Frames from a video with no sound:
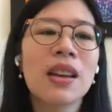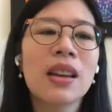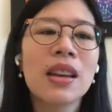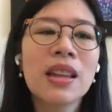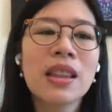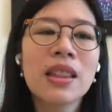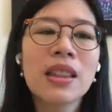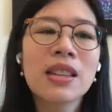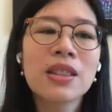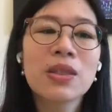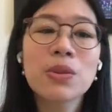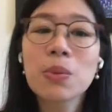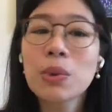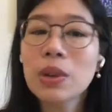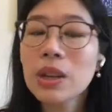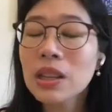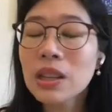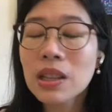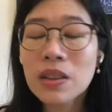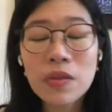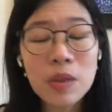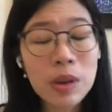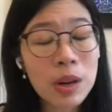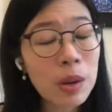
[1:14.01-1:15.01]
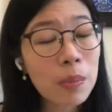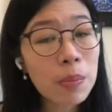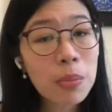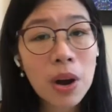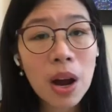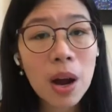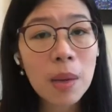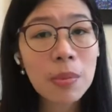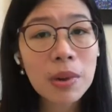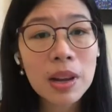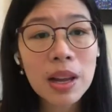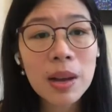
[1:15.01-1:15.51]
This wouldn't have been a
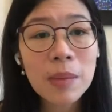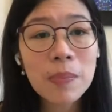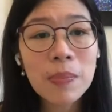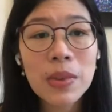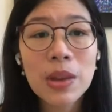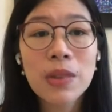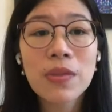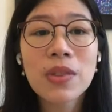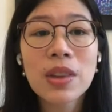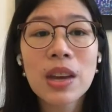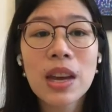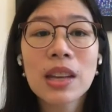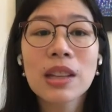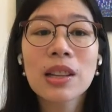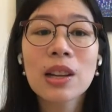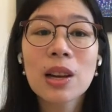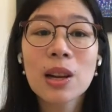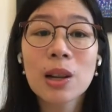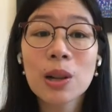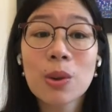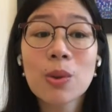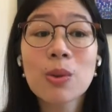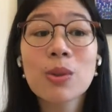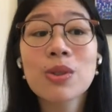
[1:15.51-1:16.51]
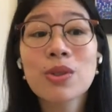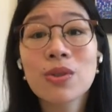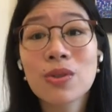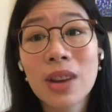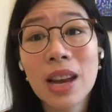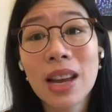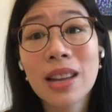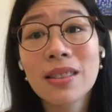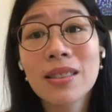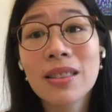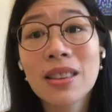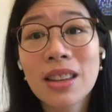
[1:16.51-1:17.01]
problem if they had close
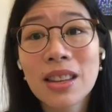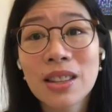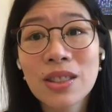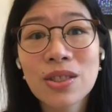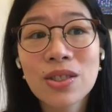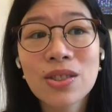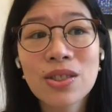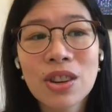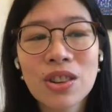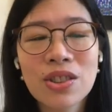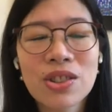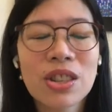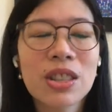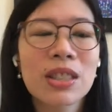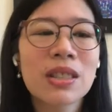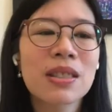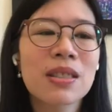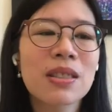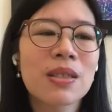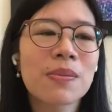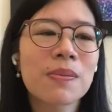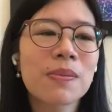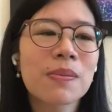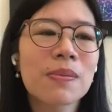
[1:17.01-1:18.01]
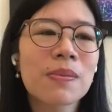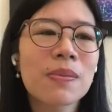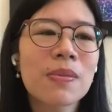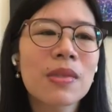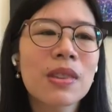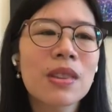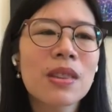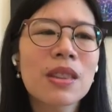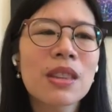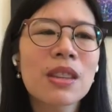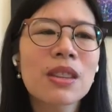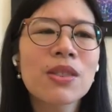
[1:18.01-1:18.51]
read the instructions.
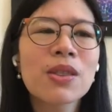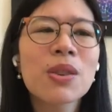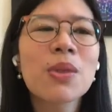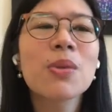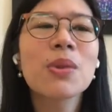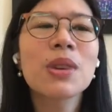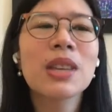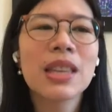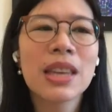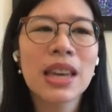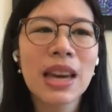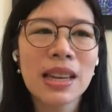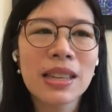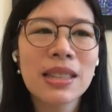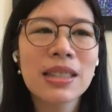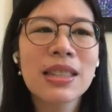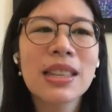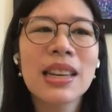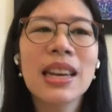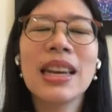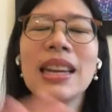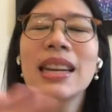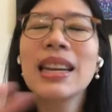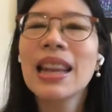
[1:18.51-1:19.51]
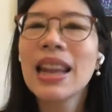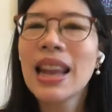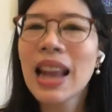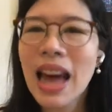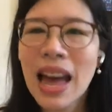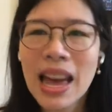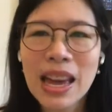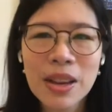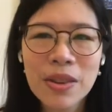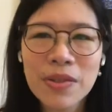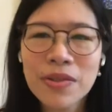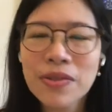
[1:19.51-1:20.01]
So, yes, in
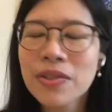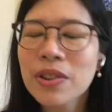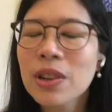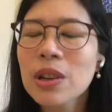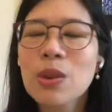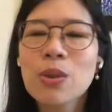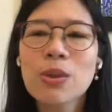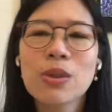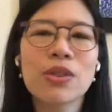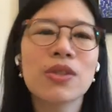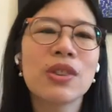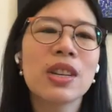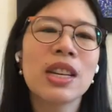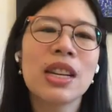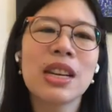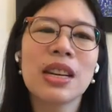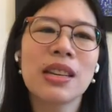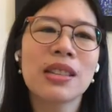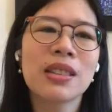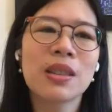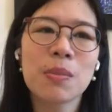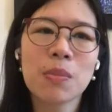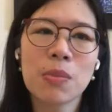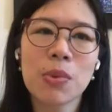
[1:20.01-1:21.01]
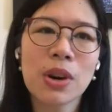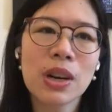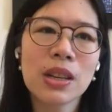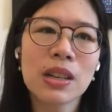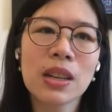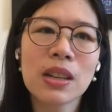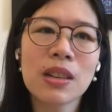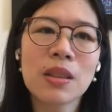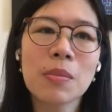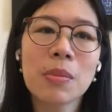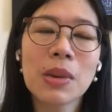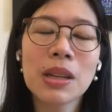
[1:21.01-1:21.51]
life, close reading is
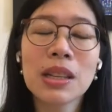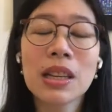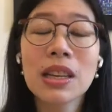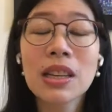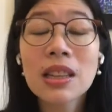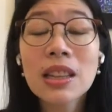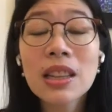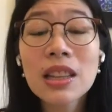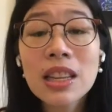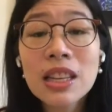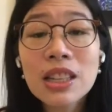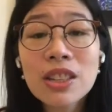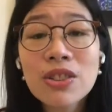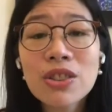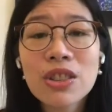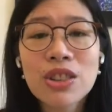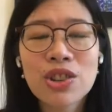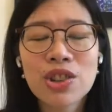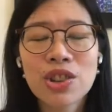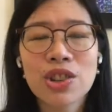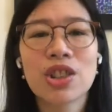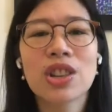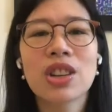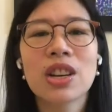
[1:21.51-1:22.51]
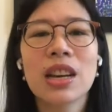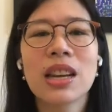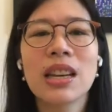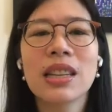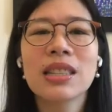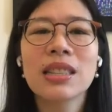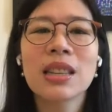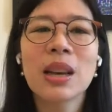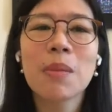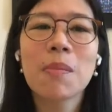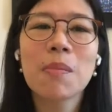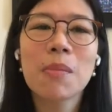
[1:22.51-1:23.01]
important, but in literature,
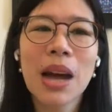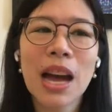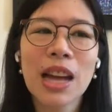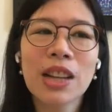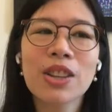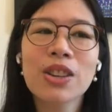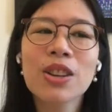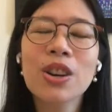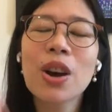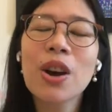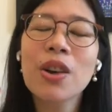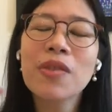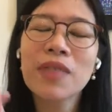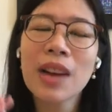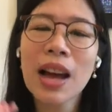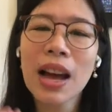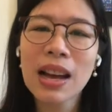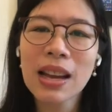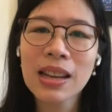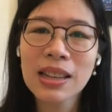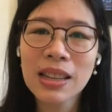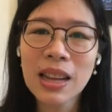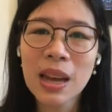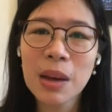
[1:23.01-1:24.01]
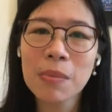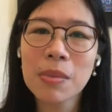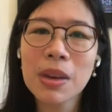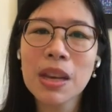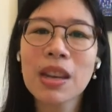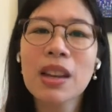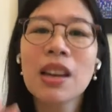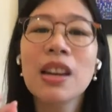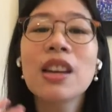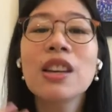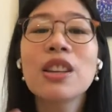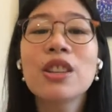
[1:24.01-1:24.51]
it's a matter of academic
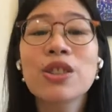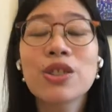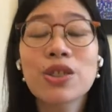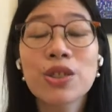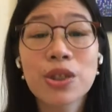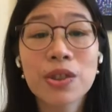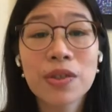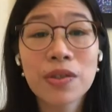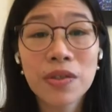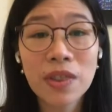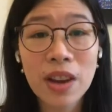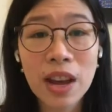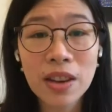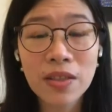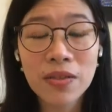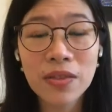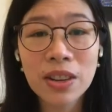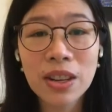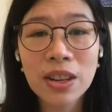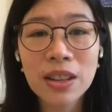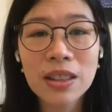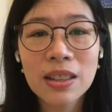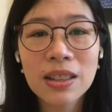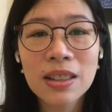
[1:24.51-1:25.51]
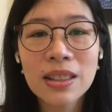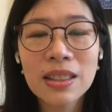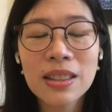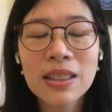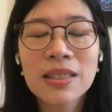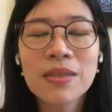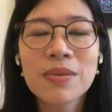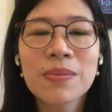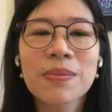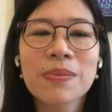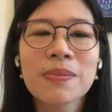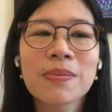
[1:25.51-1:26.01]
survival.
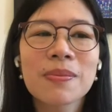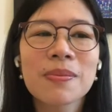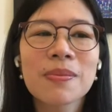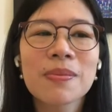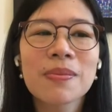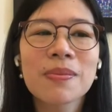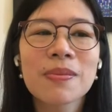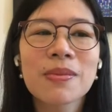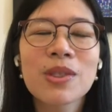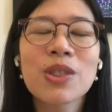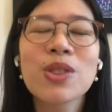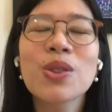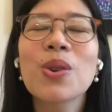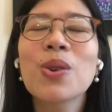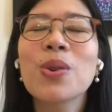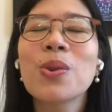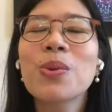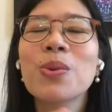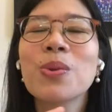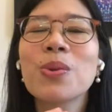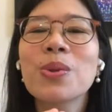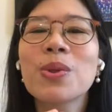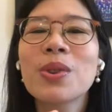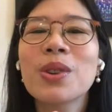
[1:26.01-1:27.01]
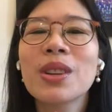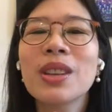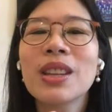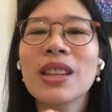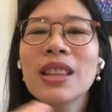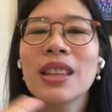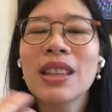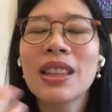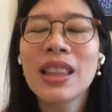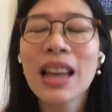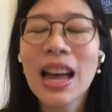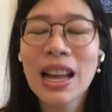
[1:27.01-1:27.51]
So,
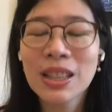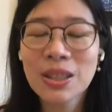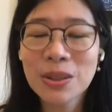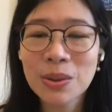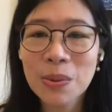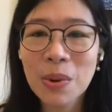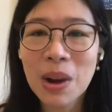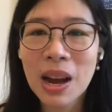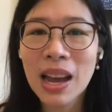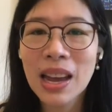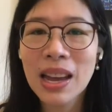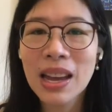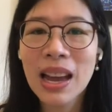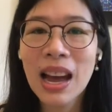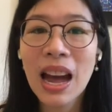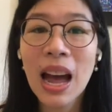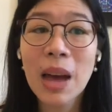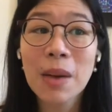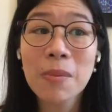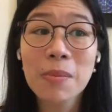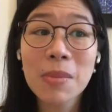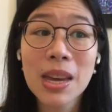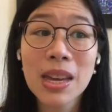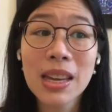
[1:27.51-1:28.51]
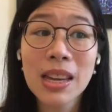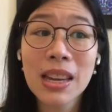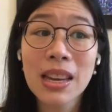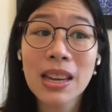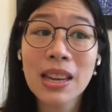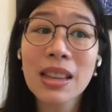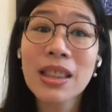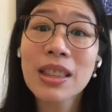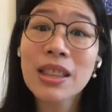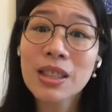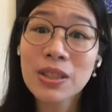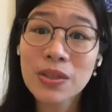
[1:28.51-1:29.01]
that's why I'm
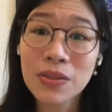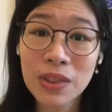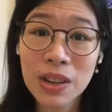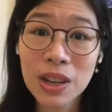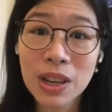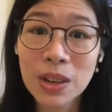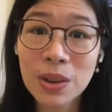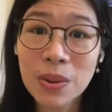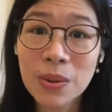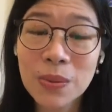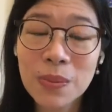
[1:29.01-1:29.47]
making this video.